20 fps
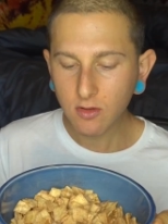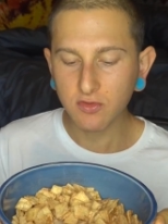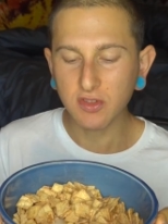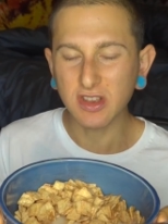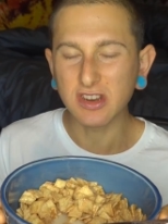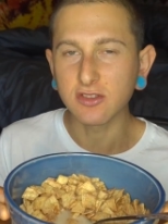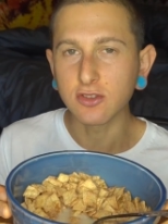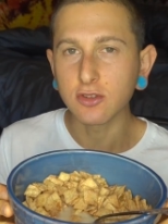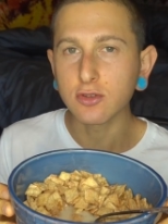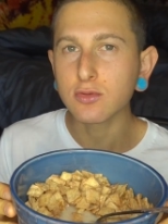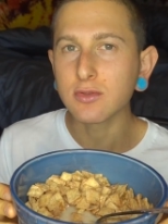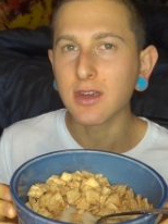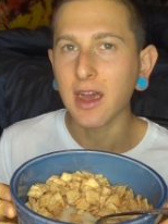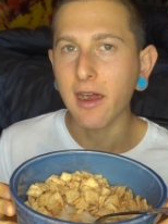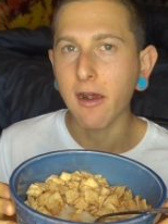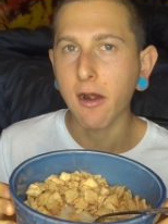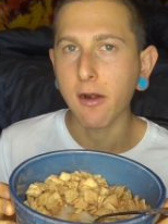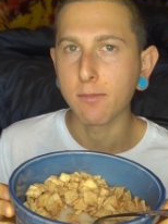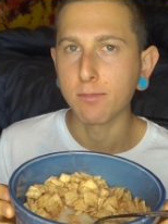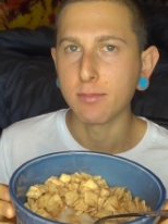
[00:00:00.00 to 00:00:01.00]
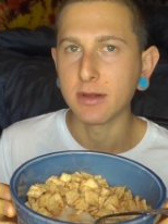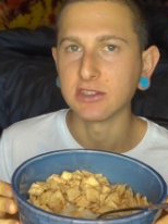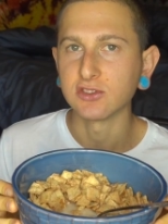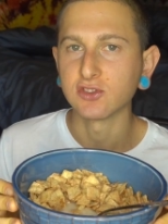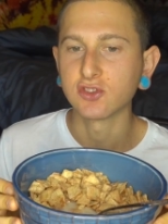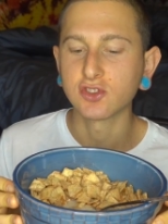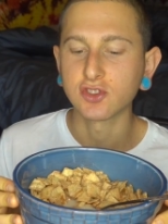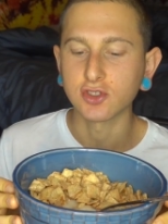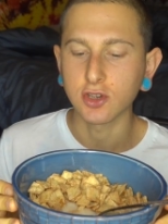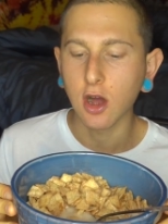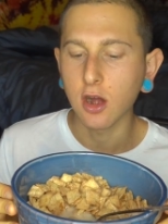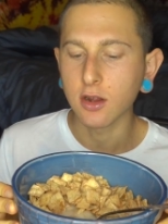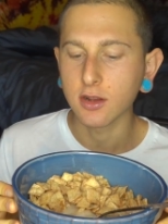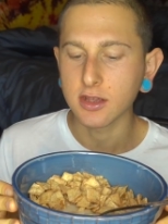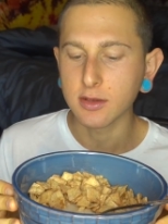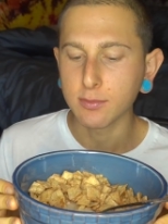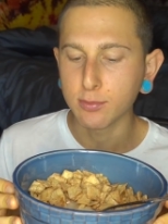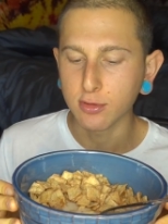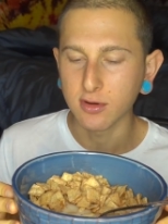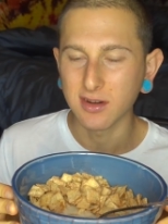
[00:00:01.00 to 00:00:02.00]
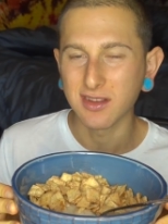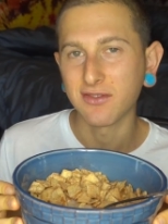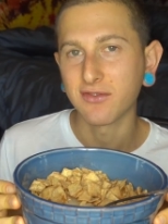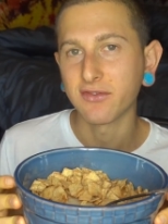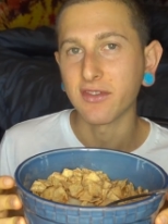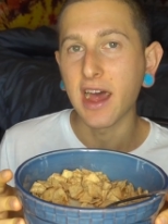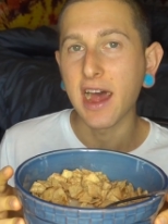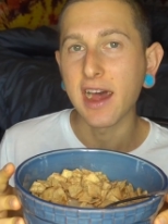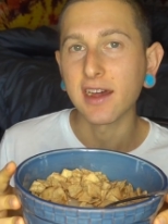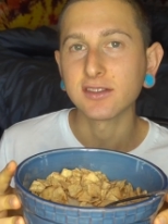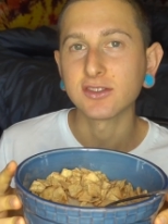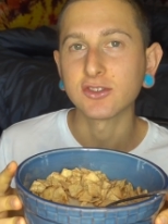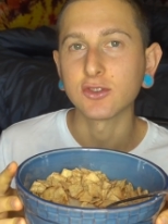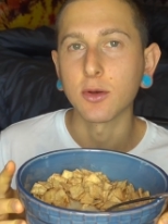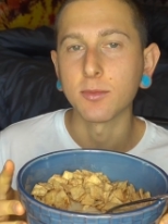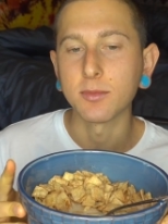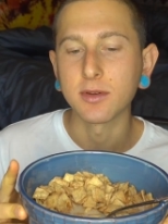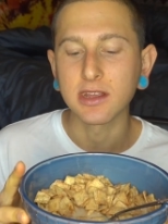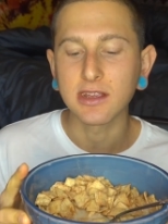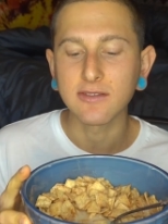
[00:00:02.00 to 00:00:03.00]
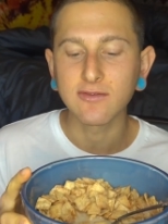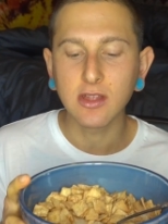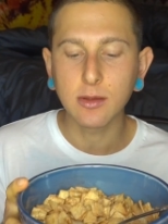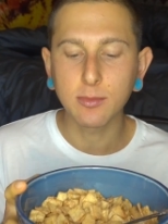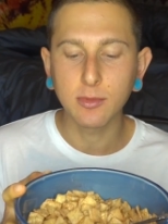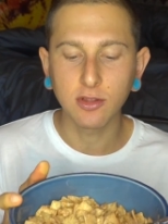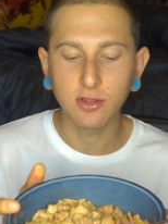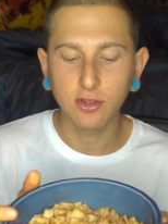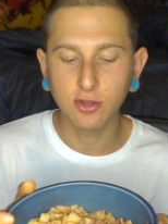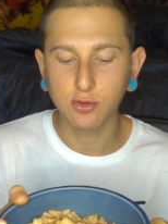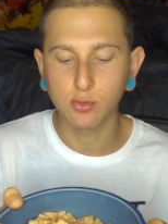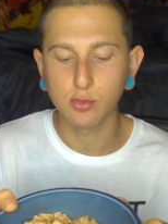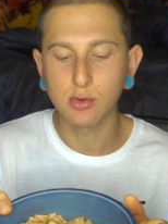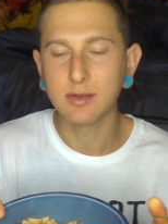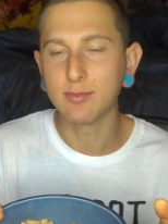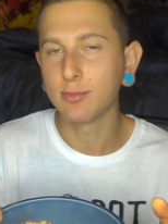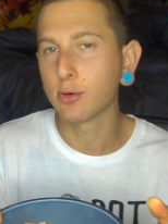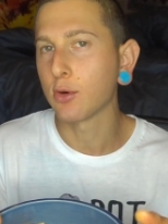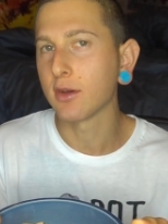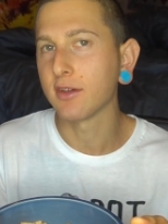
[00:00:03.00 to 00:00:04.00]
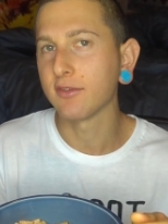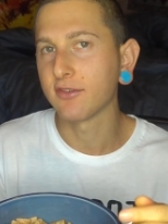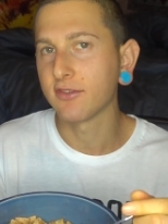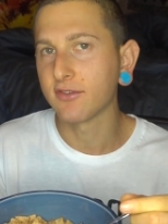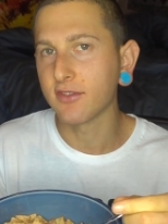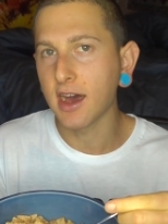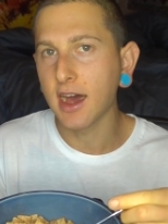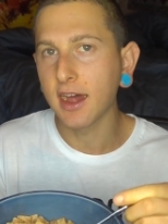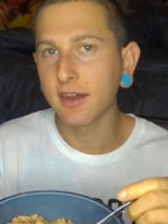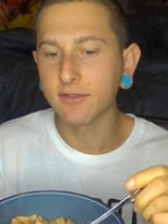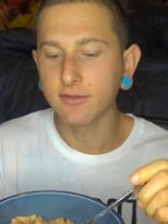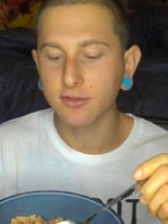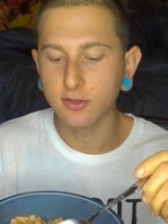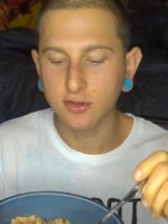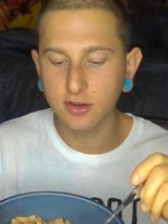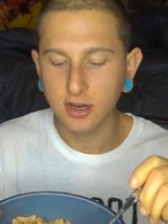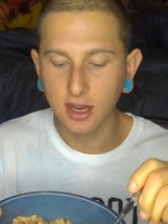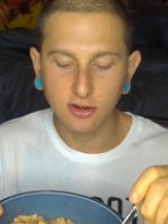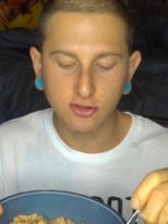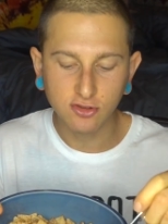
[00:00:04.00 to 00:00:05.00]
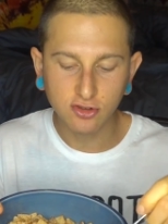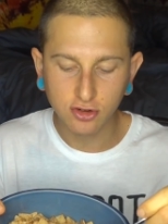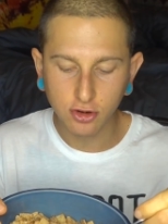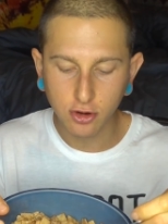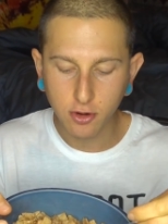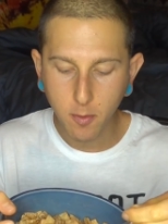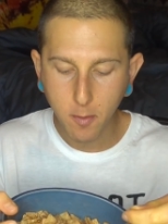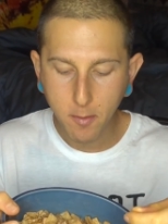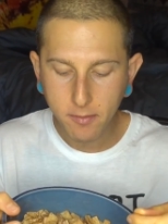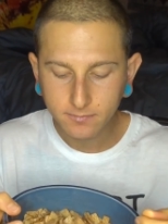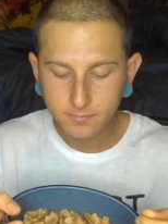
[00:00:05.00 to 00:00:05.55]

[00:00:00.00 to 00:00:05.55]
They do get a bit soggy pretty fast, so I'm gonna give them a 3.5 for texture.